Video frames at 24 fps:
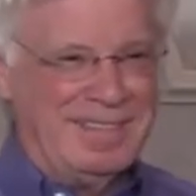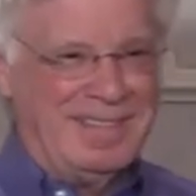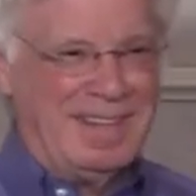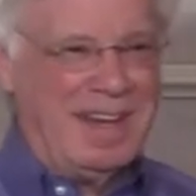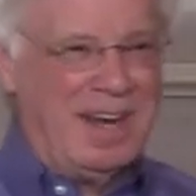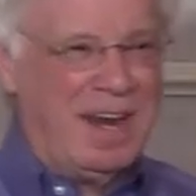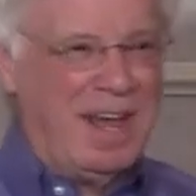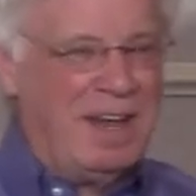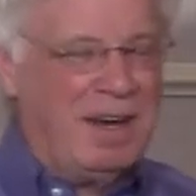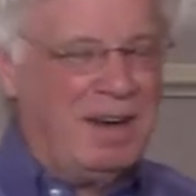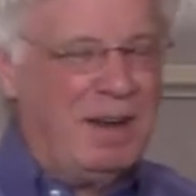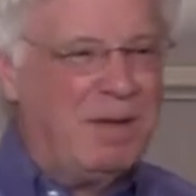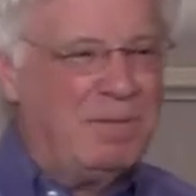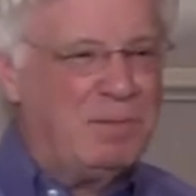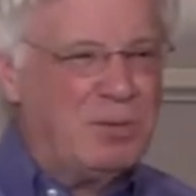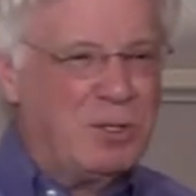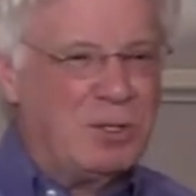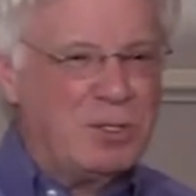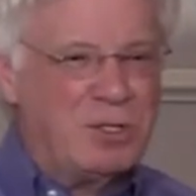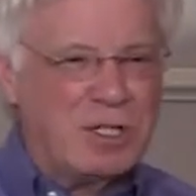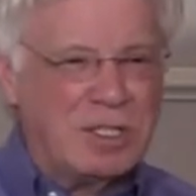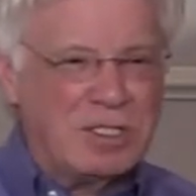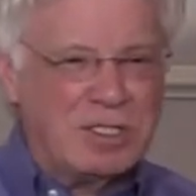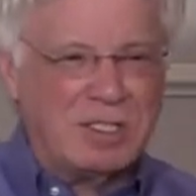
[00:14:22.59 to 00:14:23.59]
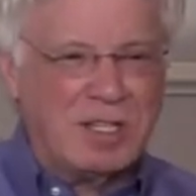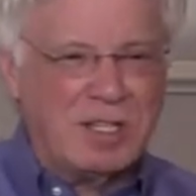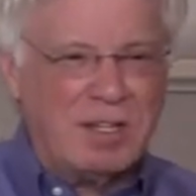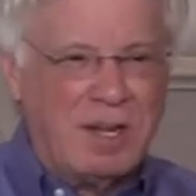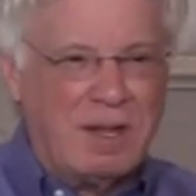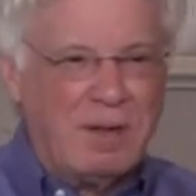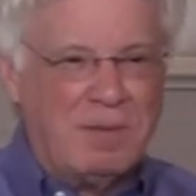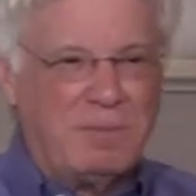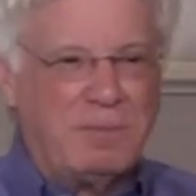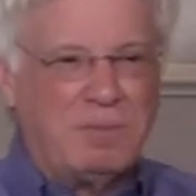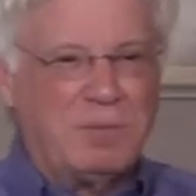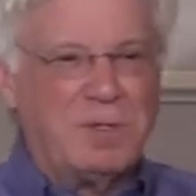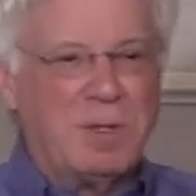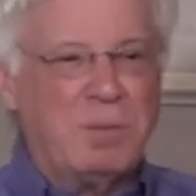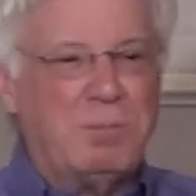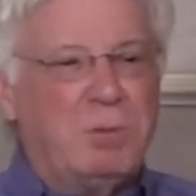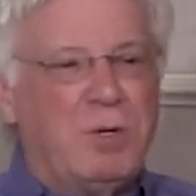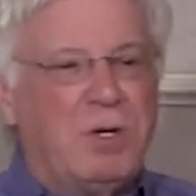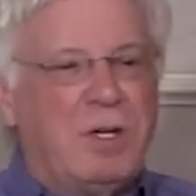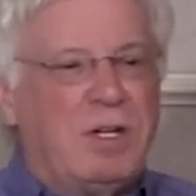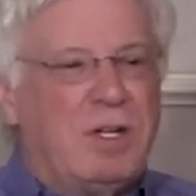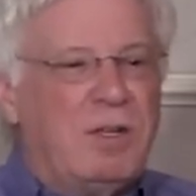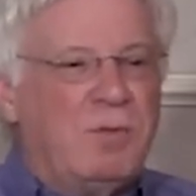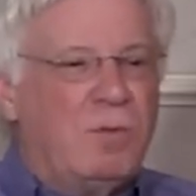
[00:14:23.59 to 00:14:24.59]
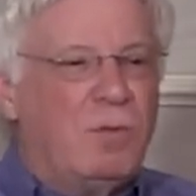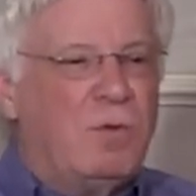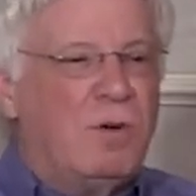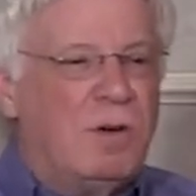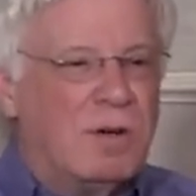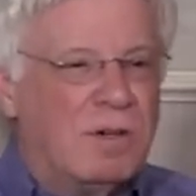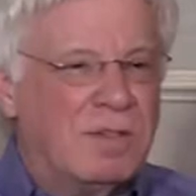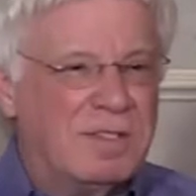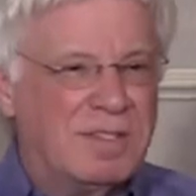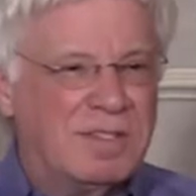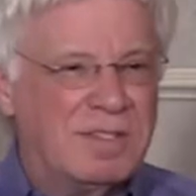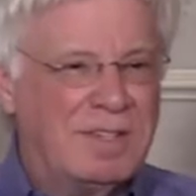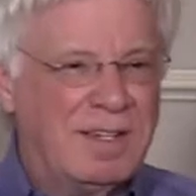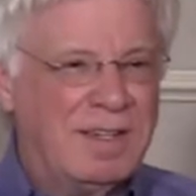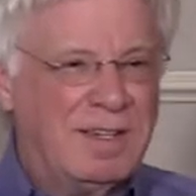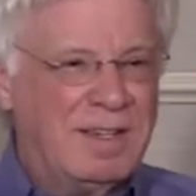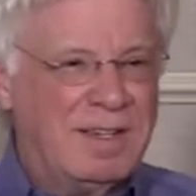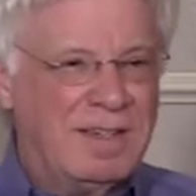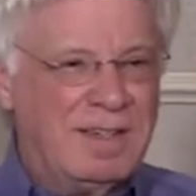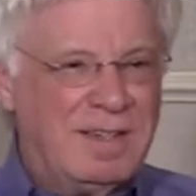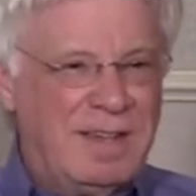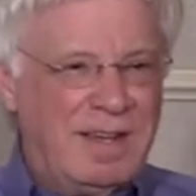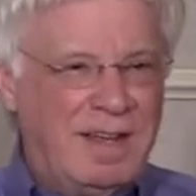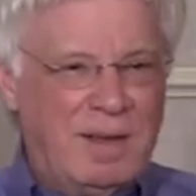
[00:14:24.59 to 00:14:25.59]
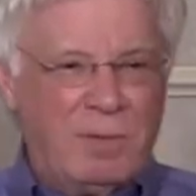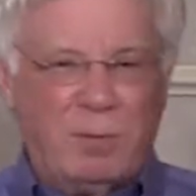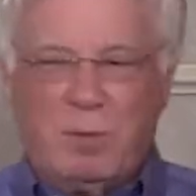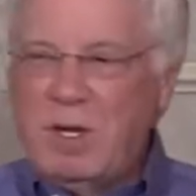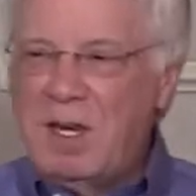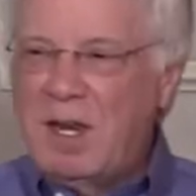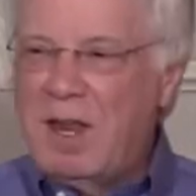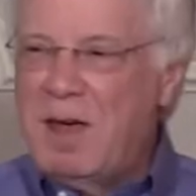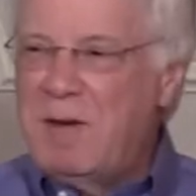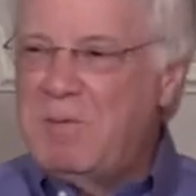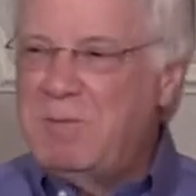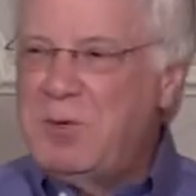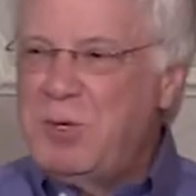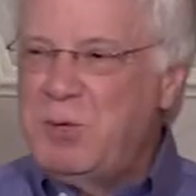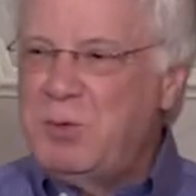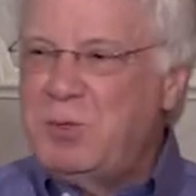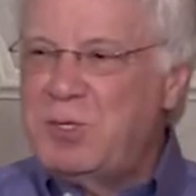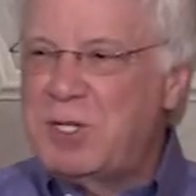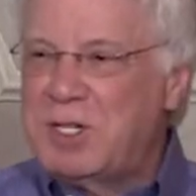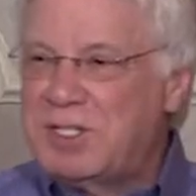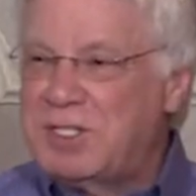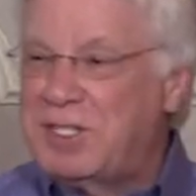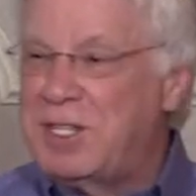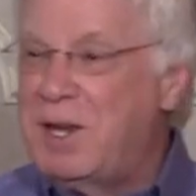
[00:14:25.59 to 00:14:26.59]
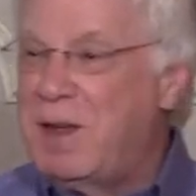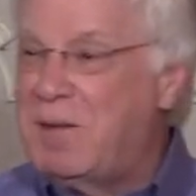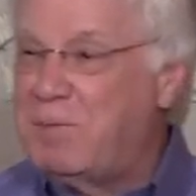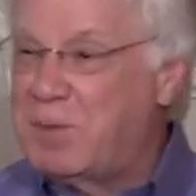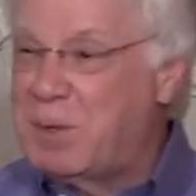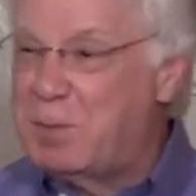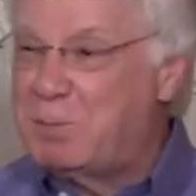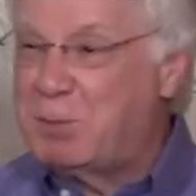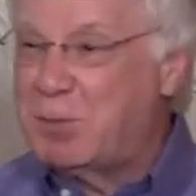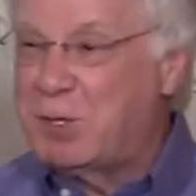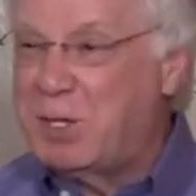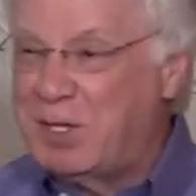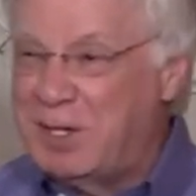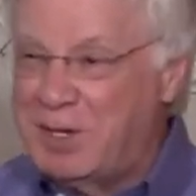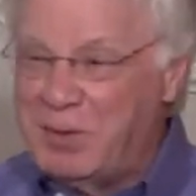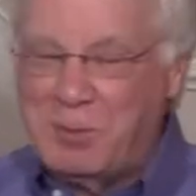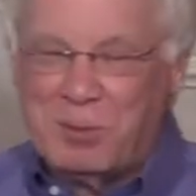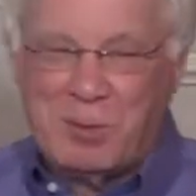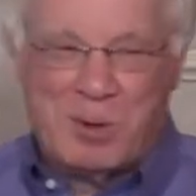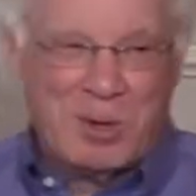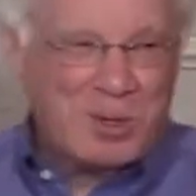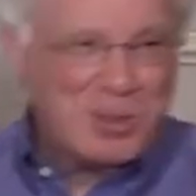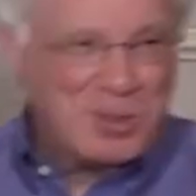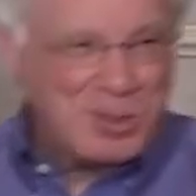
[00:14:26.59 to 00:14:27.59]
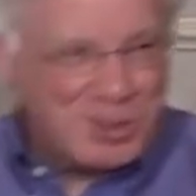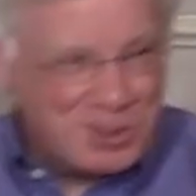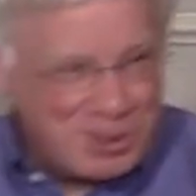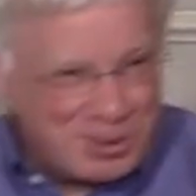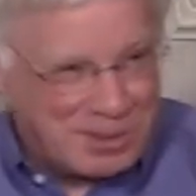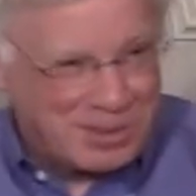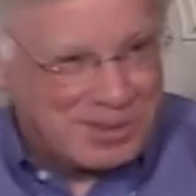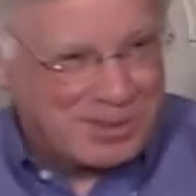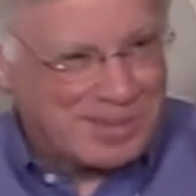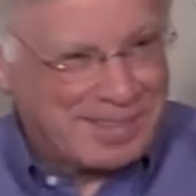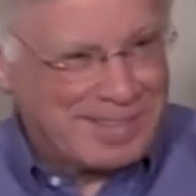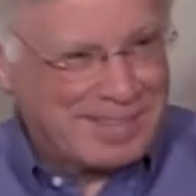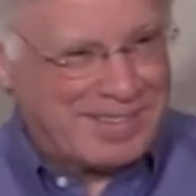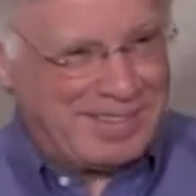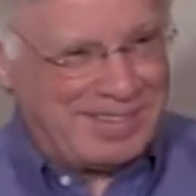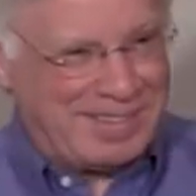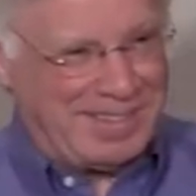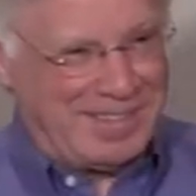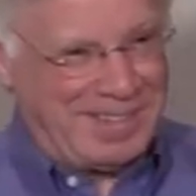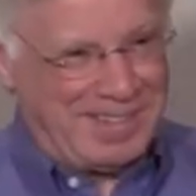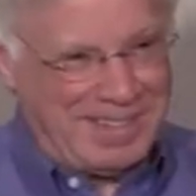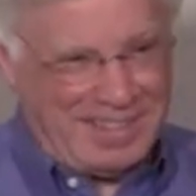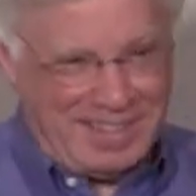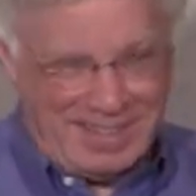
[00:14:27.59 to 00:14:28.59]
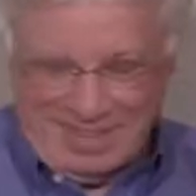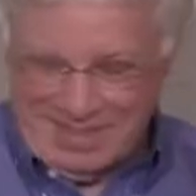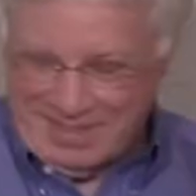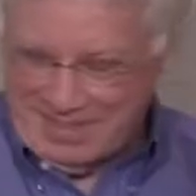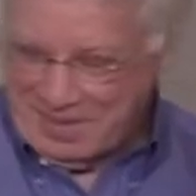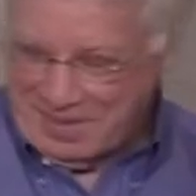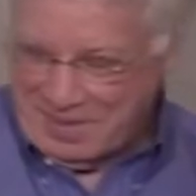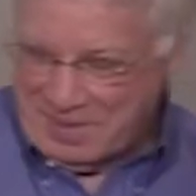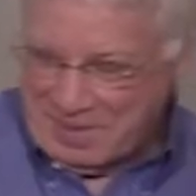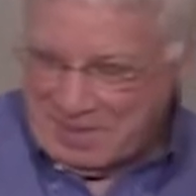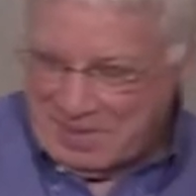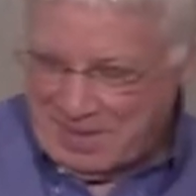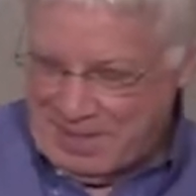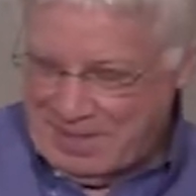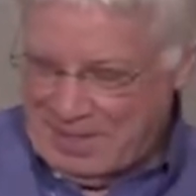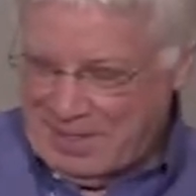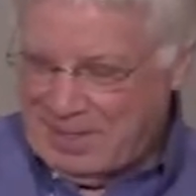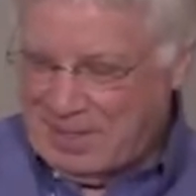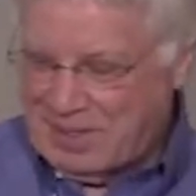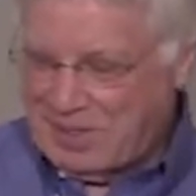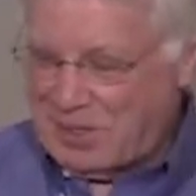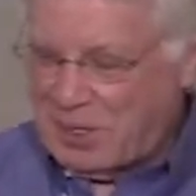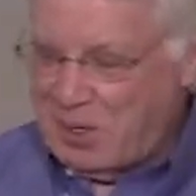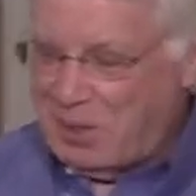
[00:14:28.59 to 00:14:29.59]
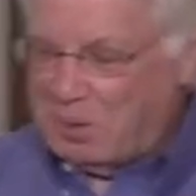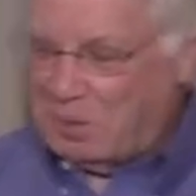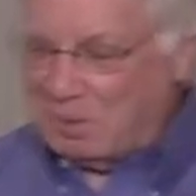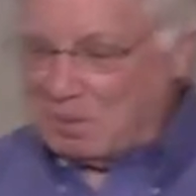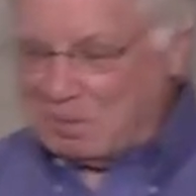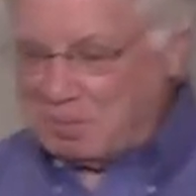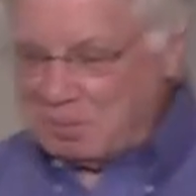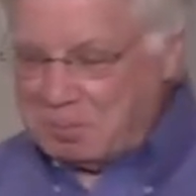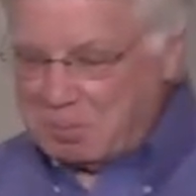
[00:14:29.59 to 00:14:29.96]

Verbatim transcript: And I loved her just enough to put it in words. And we love you just enough to put it in words too. All right? So,